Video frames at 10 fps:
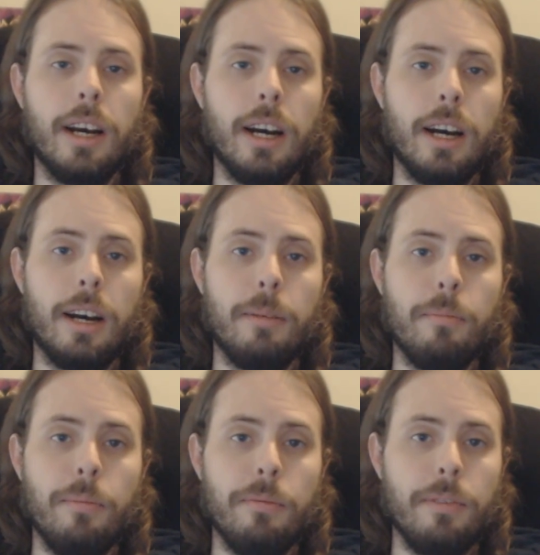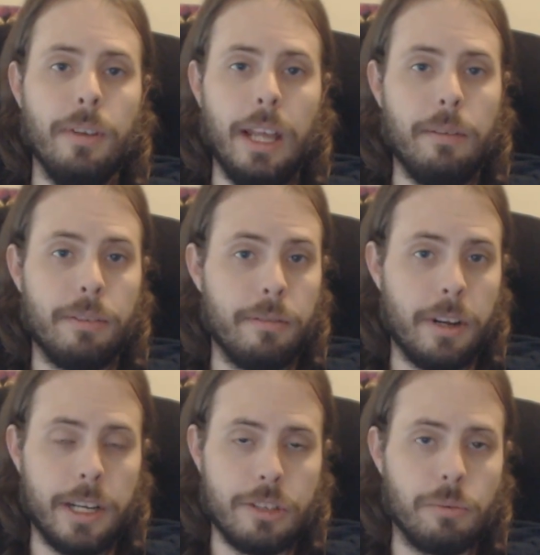for
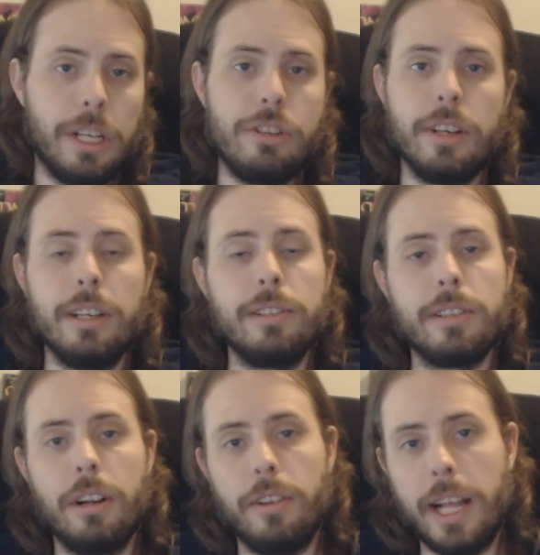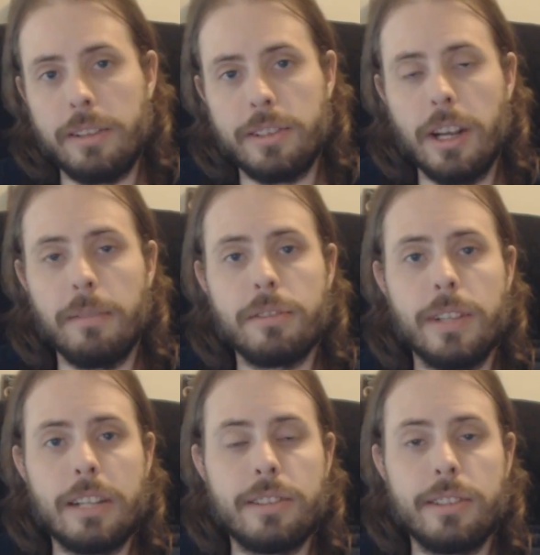various regions and all that stuff.
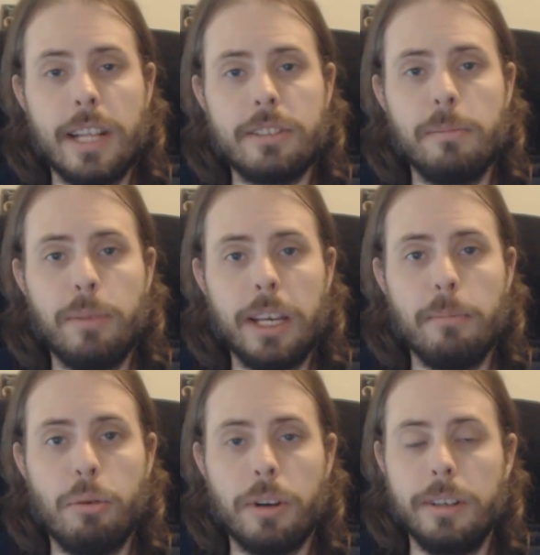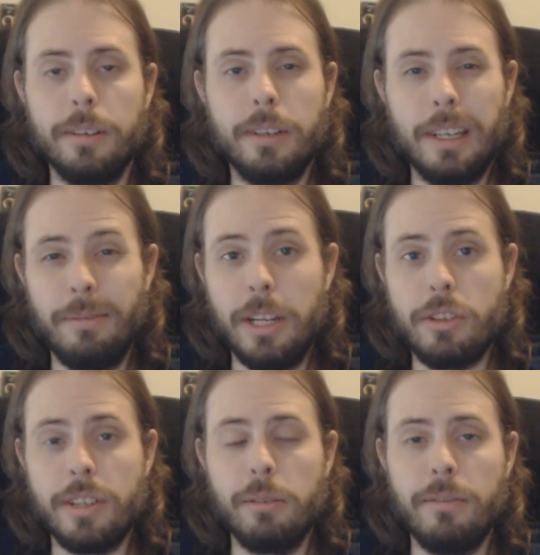So that's a big important
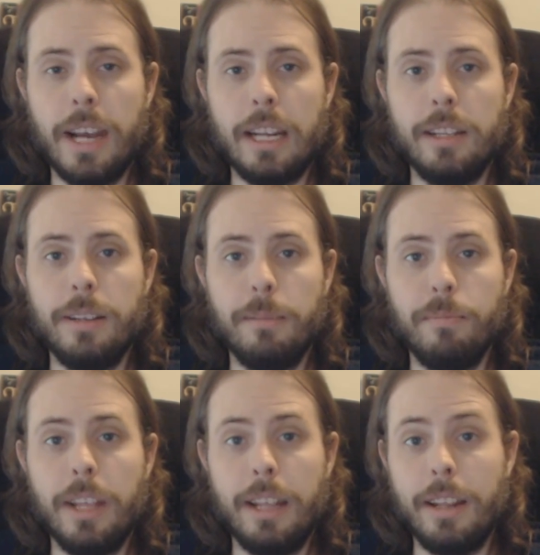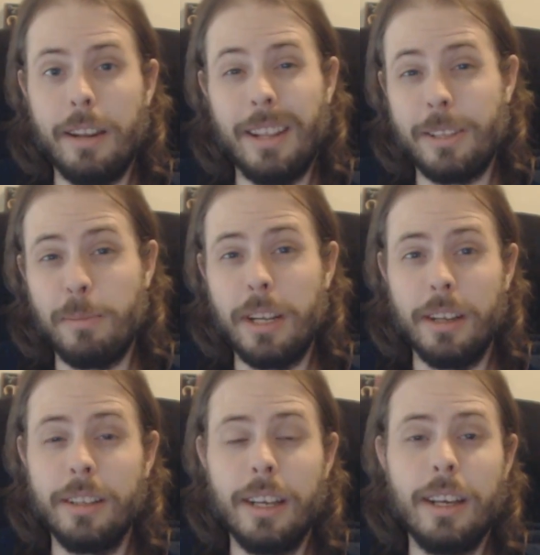feature that we've added that's been
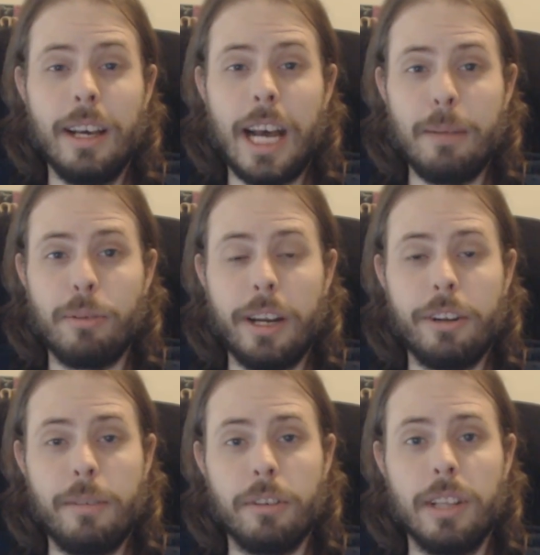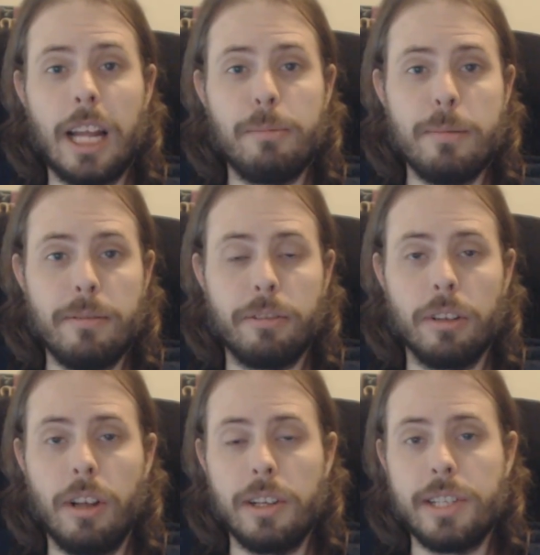a high priority for a lot of people for
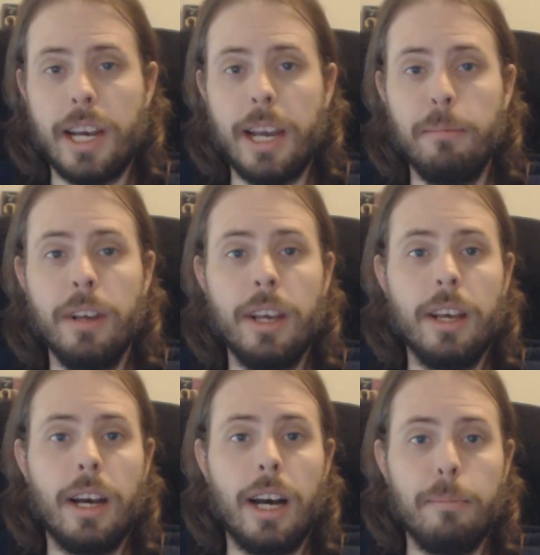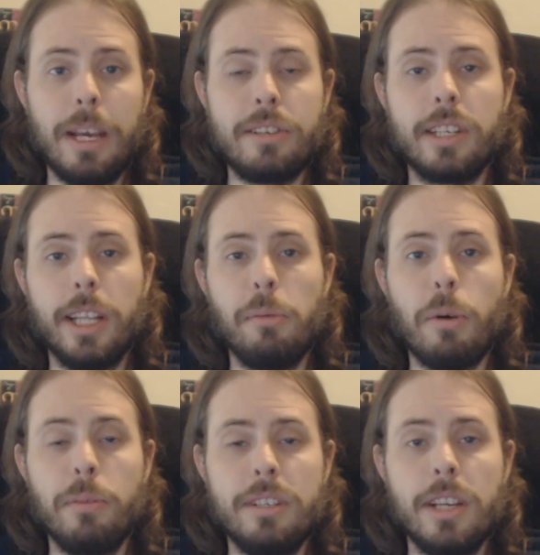a long time. Basically,
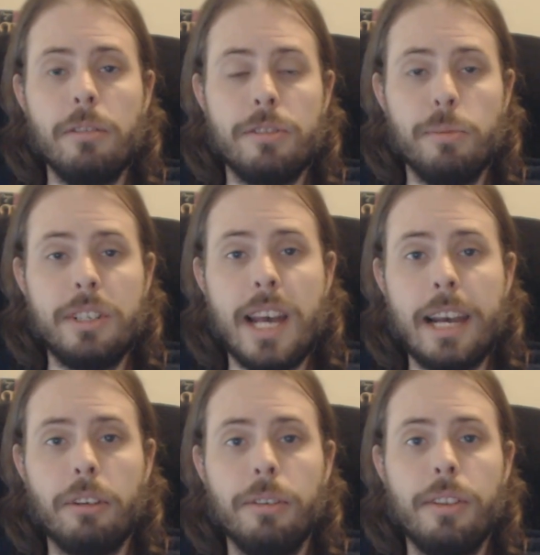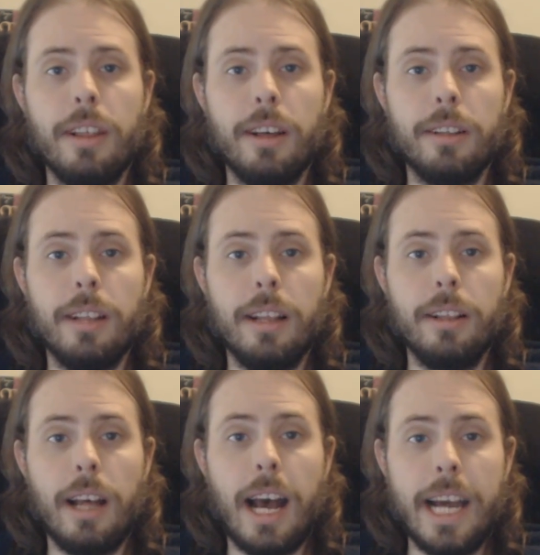what we did was we tackled the
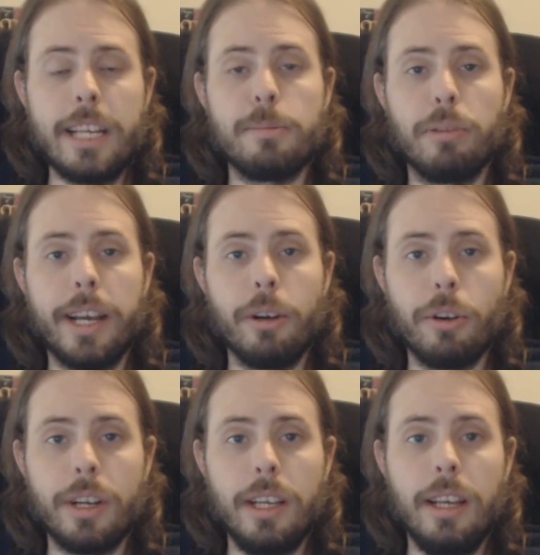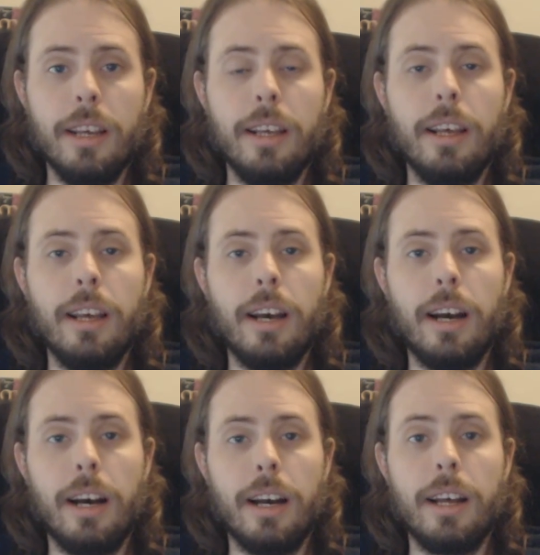highest priority
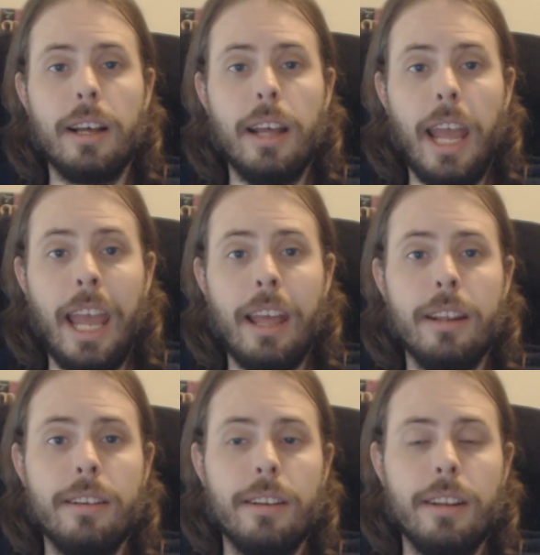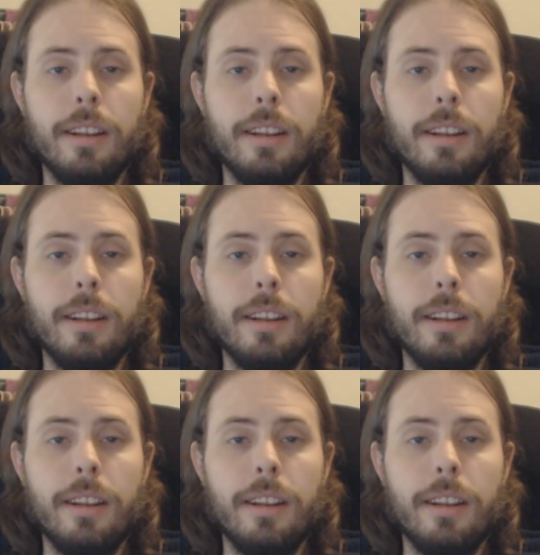and